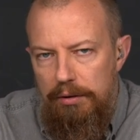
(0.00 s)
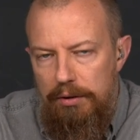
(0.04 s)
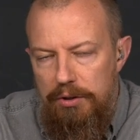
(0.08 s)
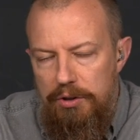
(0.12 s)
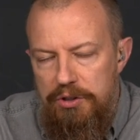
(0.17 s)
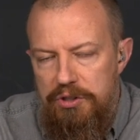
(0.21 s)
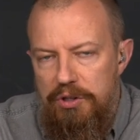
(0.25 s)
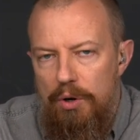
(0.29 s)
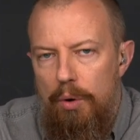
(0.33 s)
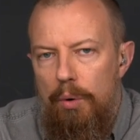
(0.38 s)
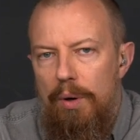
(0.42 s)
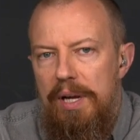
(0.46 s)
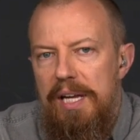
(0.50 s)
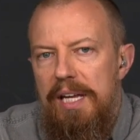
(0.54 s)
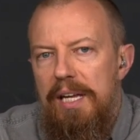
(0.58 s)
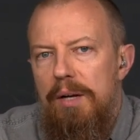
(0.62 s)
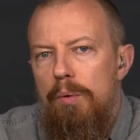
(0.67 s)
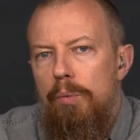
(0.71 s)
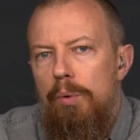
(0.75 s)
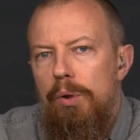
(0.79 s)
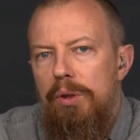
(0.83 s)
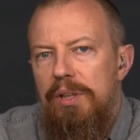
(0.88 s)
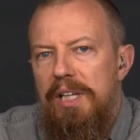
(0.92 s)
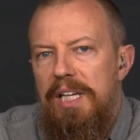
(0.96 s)
So
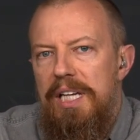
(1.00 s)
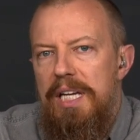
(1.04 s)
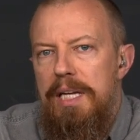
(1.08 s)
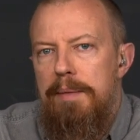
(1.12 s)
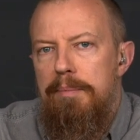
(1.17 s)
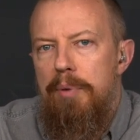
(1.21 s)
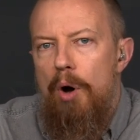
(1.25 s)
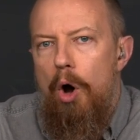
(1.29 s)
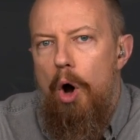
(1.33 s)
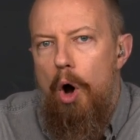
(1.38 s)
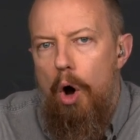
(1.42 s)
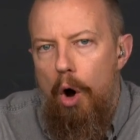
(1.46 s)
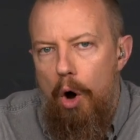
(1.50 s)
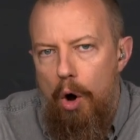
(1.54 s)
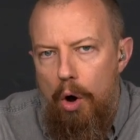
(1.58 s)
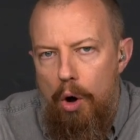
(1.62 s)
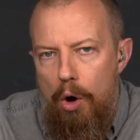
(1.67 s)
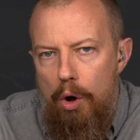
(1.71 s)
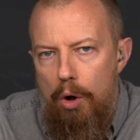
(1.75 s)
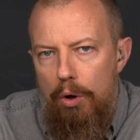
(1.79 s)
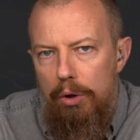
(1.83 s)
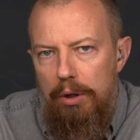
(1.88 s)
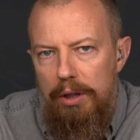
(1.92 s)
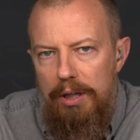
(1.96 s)
it will keep
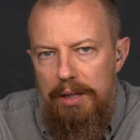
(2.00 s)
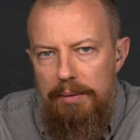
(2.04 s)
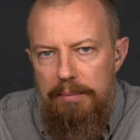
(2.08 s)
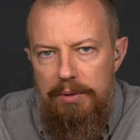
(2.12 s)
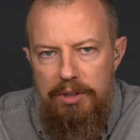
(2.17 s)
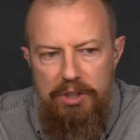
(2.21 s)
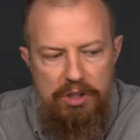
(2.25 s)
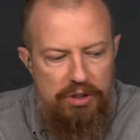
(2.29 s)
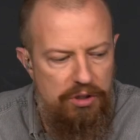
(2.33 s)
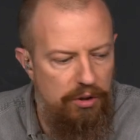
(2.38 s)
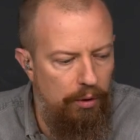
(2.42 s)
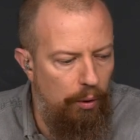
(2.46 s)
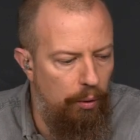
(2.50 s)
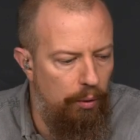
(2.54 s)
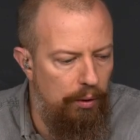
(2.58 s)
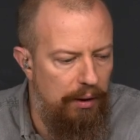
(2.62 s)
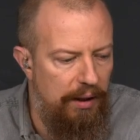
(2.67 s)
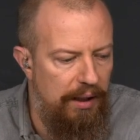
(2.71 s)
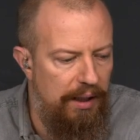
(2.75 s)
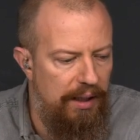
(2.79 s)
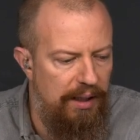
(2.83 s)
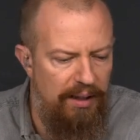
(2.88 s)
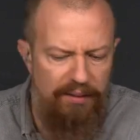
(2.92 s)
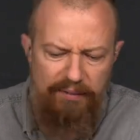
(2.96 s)
all images
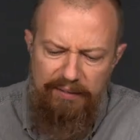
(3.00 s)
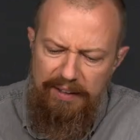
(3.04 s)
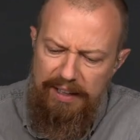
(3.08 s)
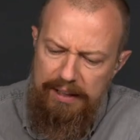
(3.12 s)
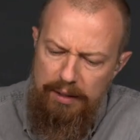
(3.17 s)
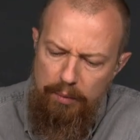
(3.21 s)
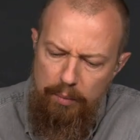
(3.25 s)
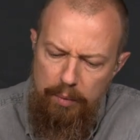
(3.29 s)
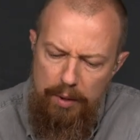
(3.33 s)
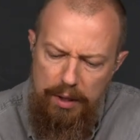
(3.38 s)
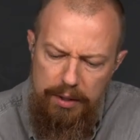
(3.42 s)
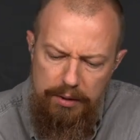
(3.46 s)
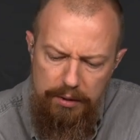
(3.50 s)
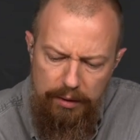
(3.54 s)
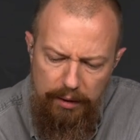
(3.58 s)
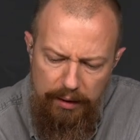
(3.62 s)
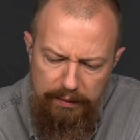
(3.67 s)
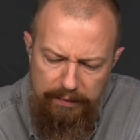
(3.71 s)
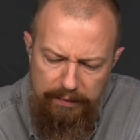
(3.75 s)
locally. And in fact, I wonder, I